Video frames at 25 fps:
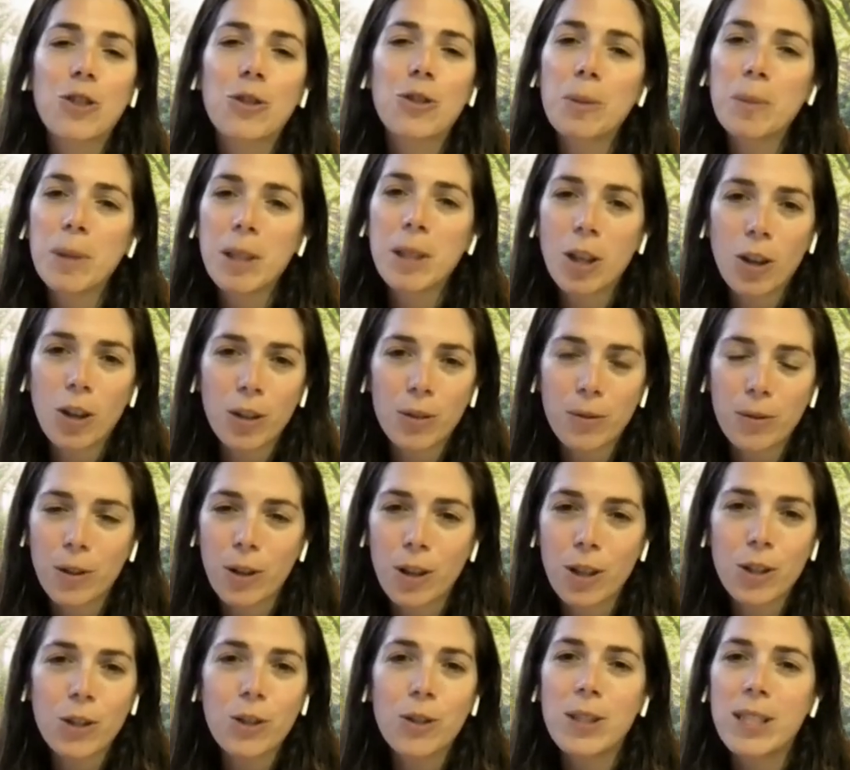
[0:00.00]
it's extremely
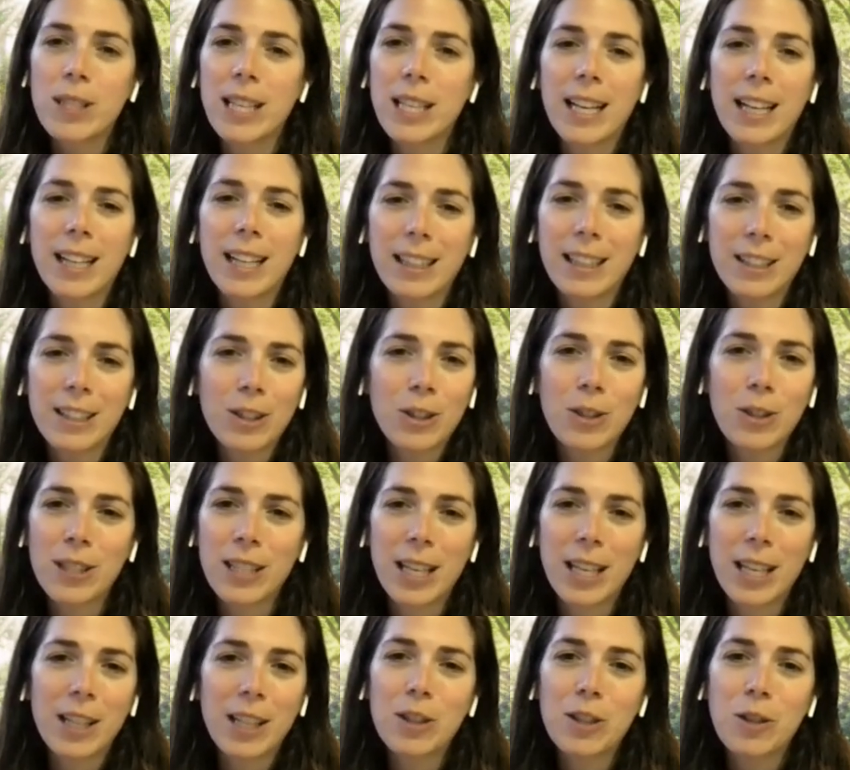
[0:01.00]
hard for us to tell
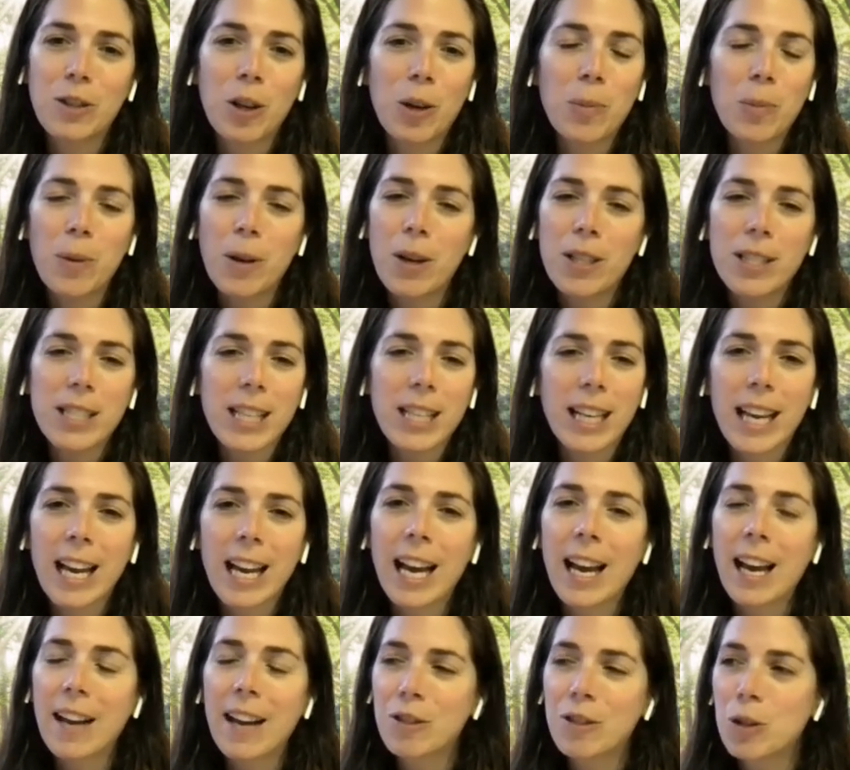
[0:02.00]
to say it to our boss
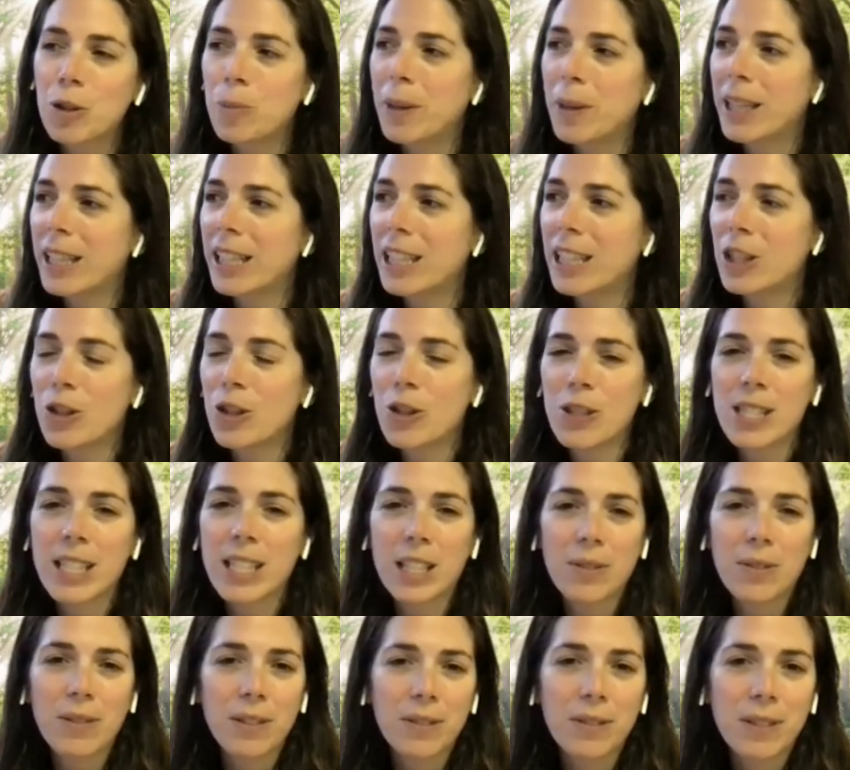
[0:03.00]
like I have to make it to
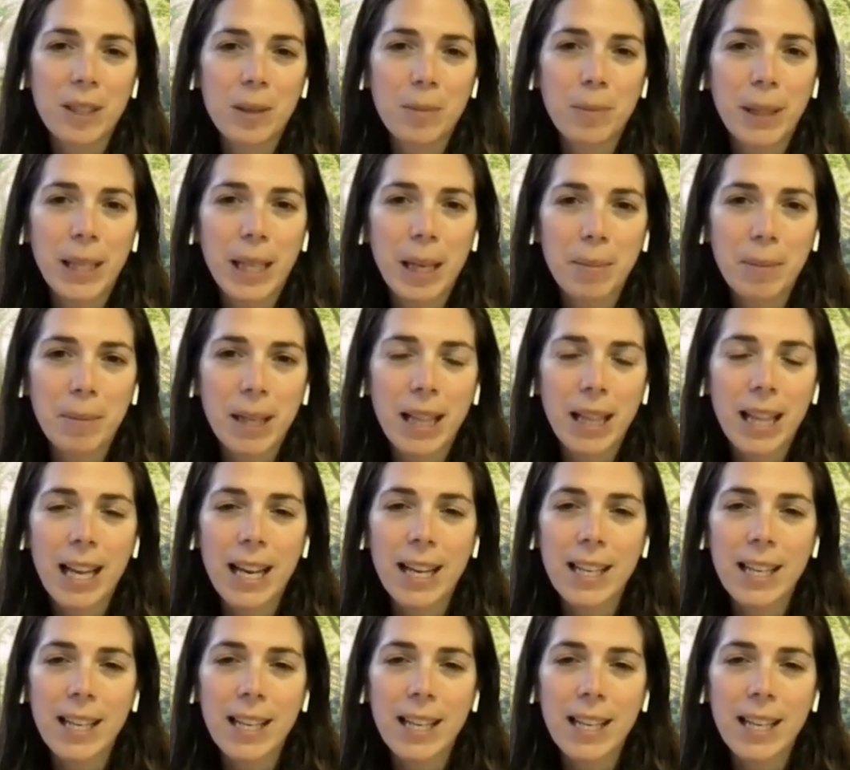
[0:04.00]
6:15 p.m.